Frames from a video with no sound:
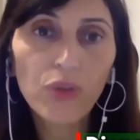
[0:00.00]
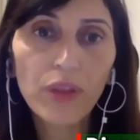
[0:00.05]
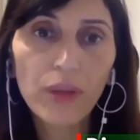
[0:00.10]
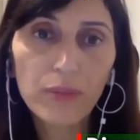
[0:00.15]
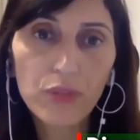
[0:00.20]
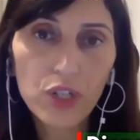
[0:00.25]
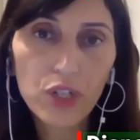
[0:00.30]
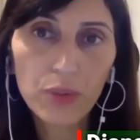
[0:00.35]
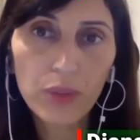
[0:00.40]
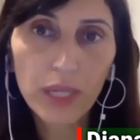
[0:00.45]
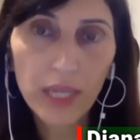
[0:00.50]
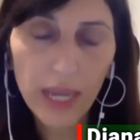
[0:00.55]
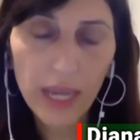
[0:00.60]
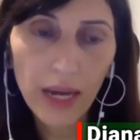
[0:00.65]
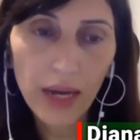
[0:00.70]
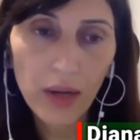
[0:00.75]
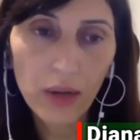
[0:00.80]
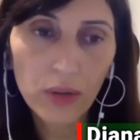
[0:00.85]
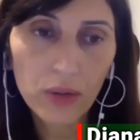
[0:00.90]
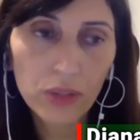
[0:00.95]
them to
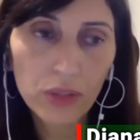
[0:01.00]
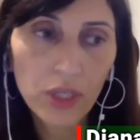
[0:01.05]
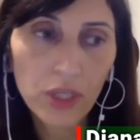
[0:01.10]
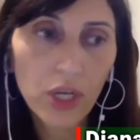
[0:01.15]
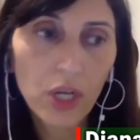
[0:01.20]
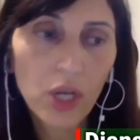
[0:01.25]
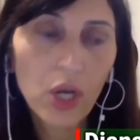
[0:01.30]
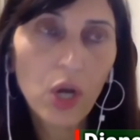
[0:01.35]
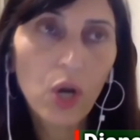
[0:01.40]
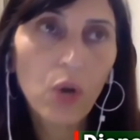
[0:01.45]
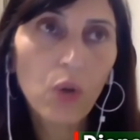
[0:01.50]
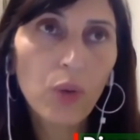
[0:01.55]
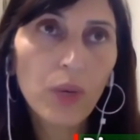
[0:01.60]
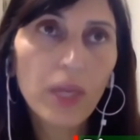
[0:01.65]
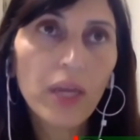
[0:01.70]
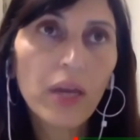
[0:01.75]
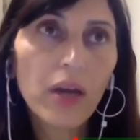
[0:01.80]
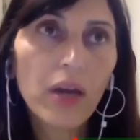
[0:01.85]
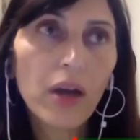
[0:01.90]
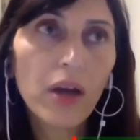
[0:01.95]
account,
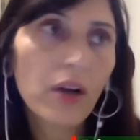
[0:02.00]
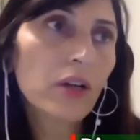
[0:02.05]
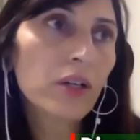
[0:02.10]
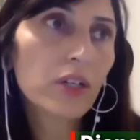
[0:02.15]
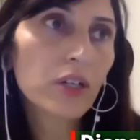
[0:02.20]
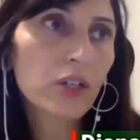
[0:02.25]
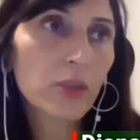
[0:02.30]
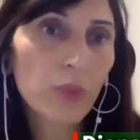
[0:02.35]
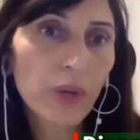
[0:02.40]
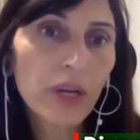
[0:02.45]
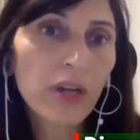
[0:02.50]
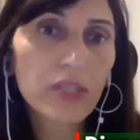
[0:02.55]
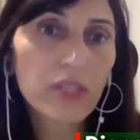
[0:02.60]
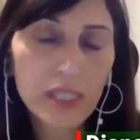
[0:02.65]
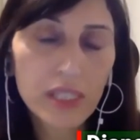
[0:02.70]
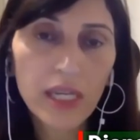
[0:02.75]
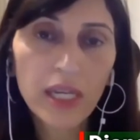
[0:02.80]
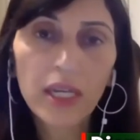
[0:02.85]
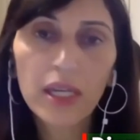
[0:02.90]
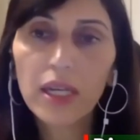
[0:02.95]
we are
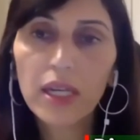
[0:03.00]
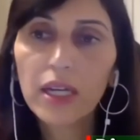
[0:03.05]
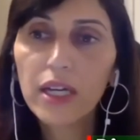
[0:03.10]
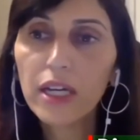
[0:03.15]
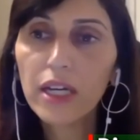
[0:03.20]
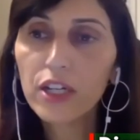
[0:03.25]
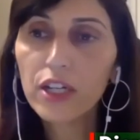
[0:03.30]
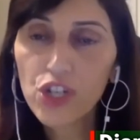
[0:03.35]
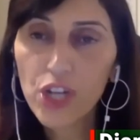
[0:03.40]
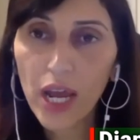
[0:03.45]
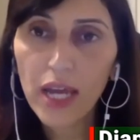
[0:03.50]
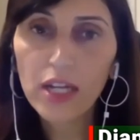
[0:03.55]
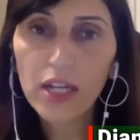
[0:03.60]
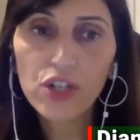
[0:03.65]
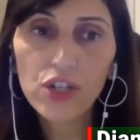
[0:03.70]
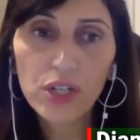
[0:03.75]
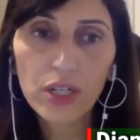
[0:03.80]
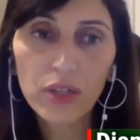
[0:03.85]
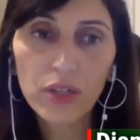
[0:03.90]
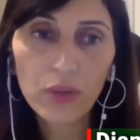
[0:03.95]
seeing a change
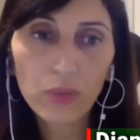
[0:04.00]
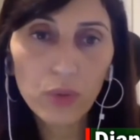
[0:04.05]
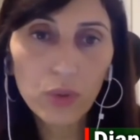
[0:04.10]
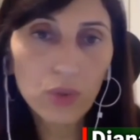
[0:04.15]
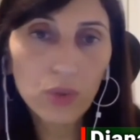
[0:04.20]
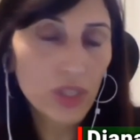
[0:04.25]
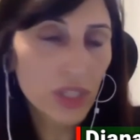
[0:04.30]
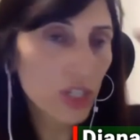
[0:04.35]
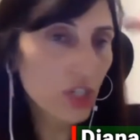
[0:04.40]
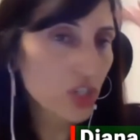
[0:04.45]
in the rules and a